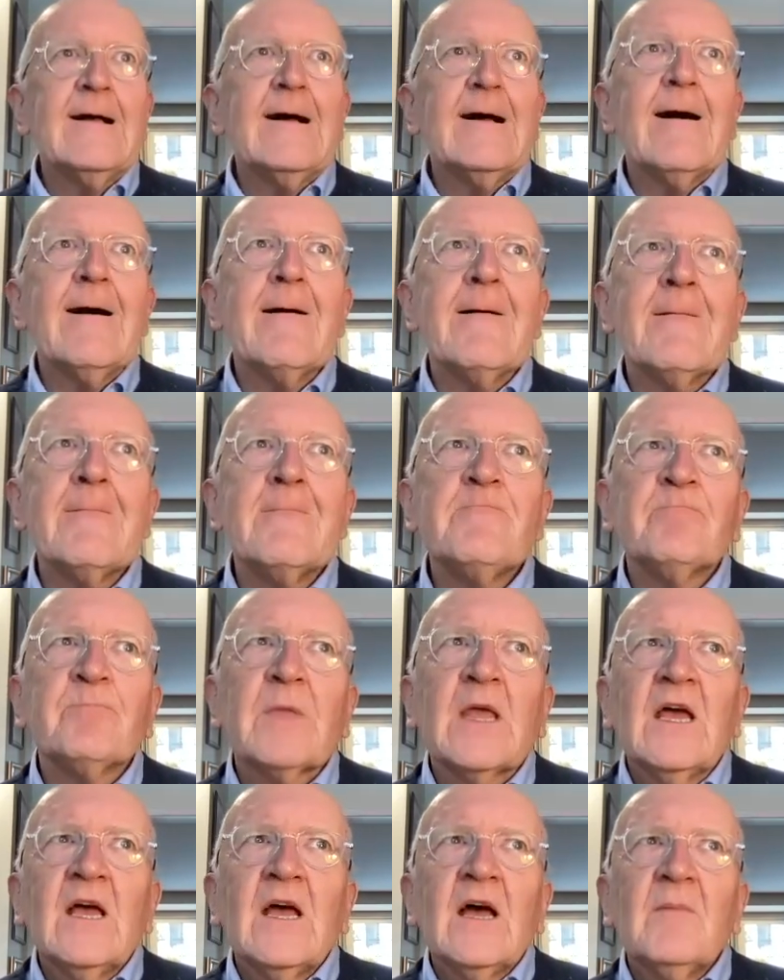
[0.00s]
Um,
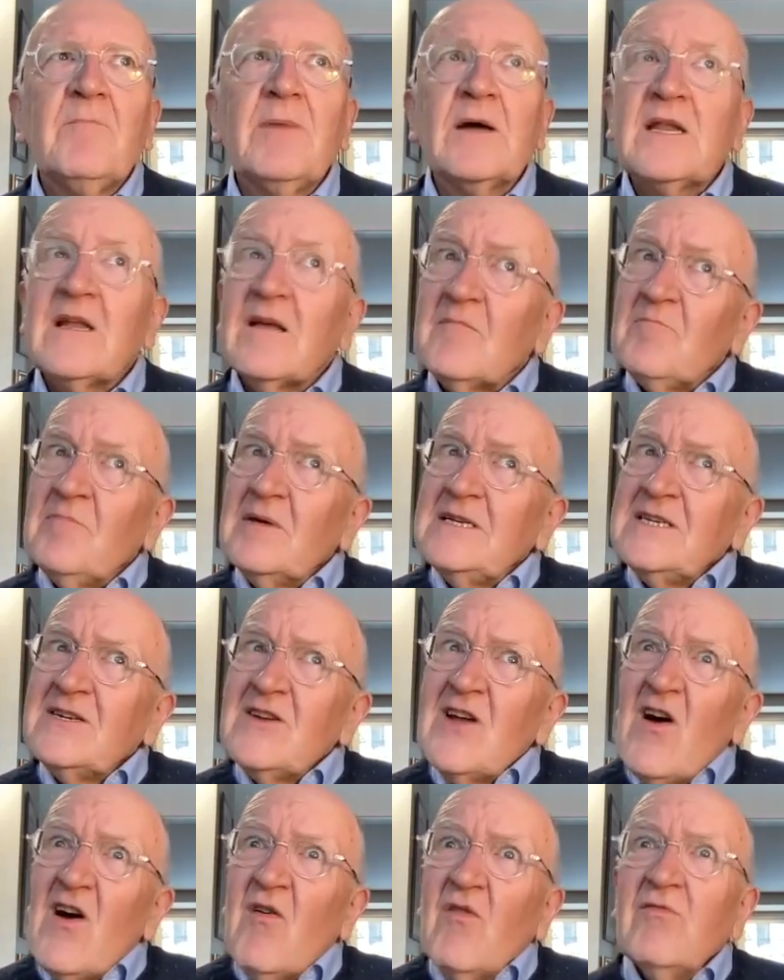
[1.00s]
but, but you
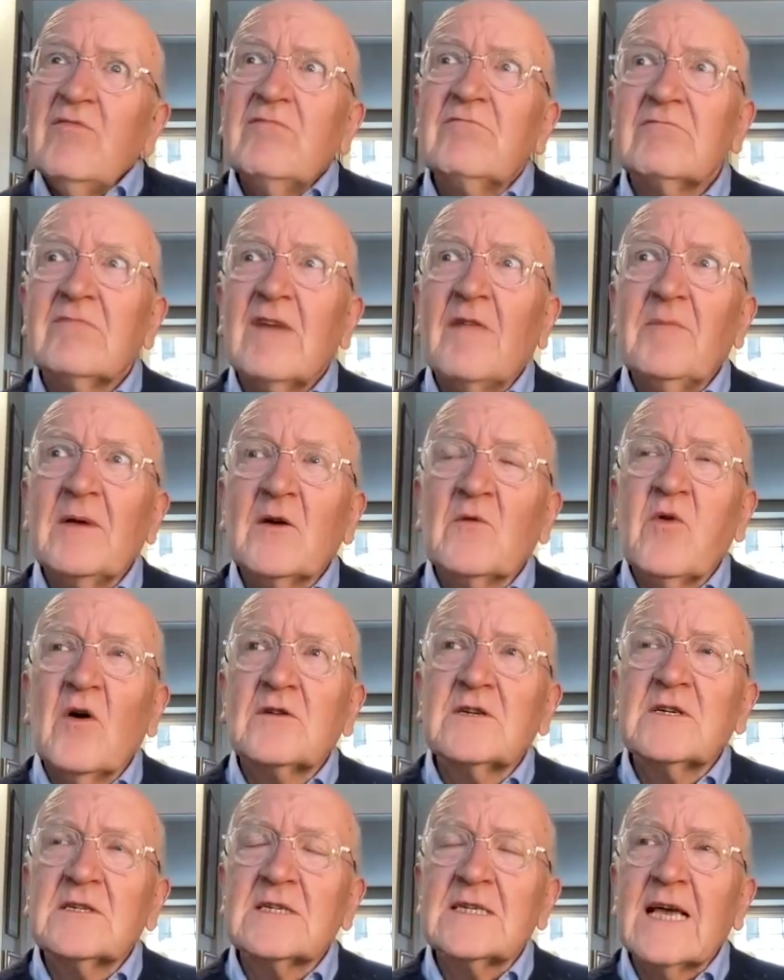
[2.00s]
know, I've been
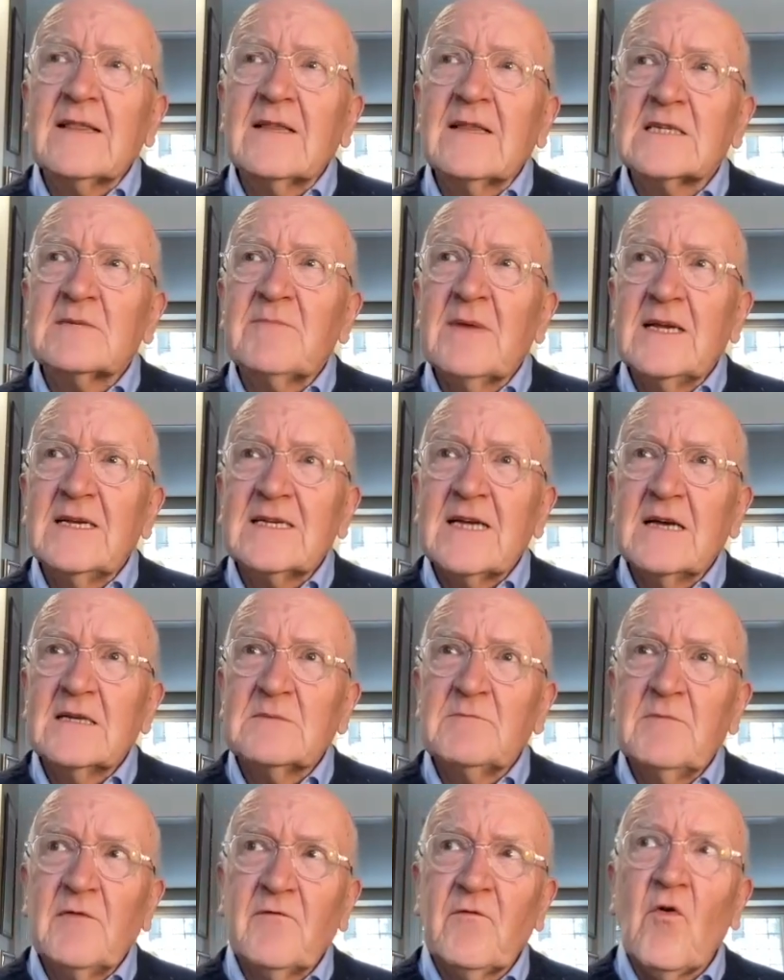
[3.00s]
quoted saying this many times
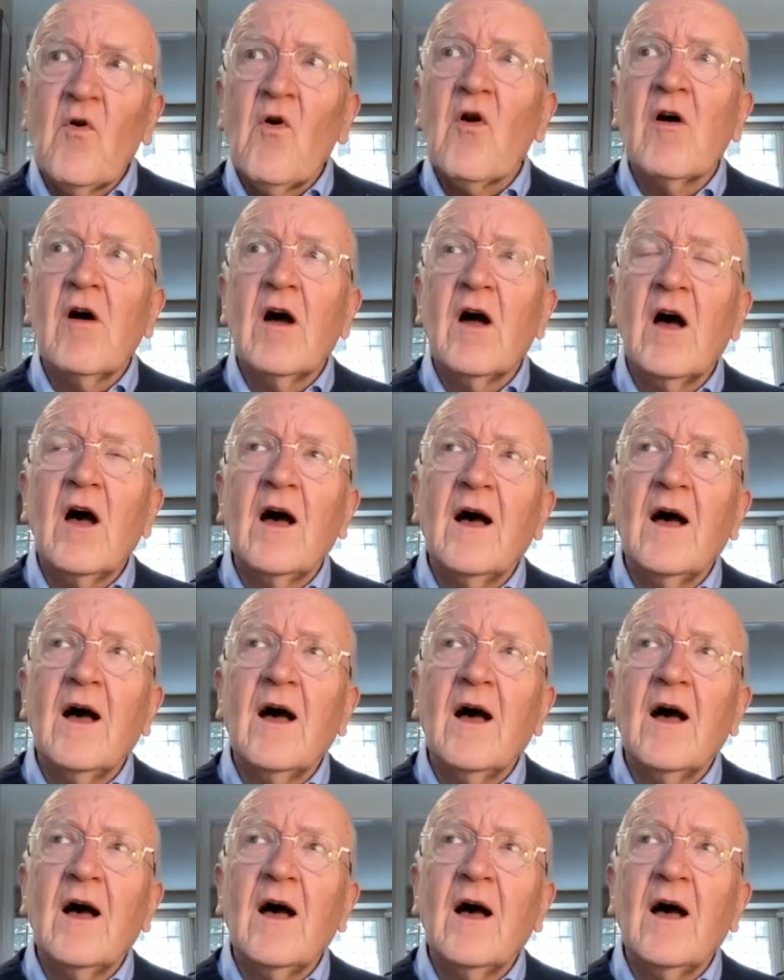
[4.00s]
before.